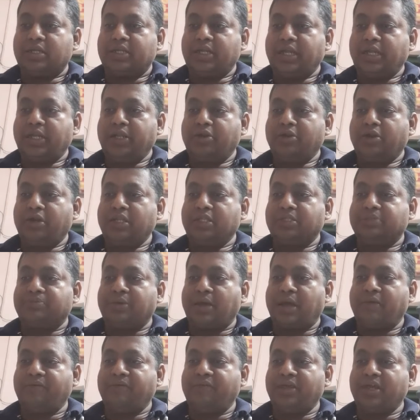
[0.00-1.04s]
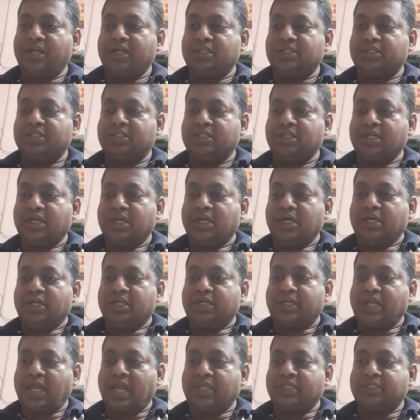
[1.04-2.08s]
tenure is 5 years,
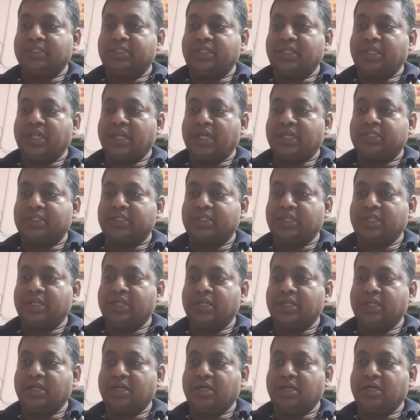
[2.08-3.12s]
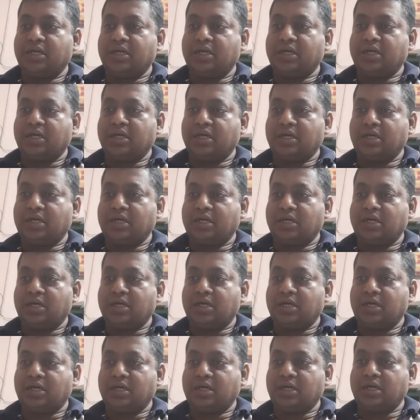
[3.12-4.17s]
tax deduction
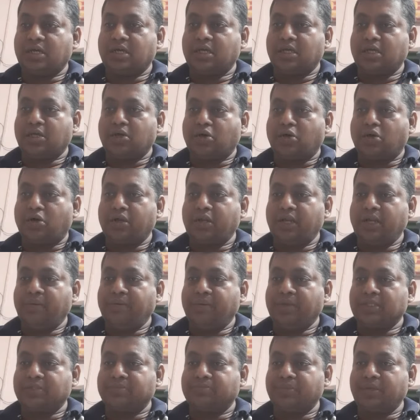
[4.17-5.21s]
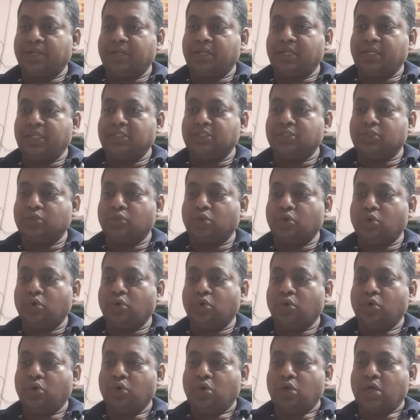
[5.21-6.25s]
on investment is
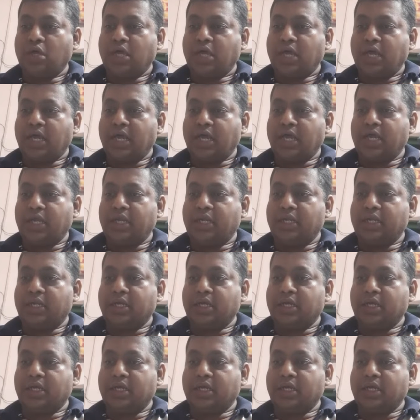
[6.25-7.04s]
no, and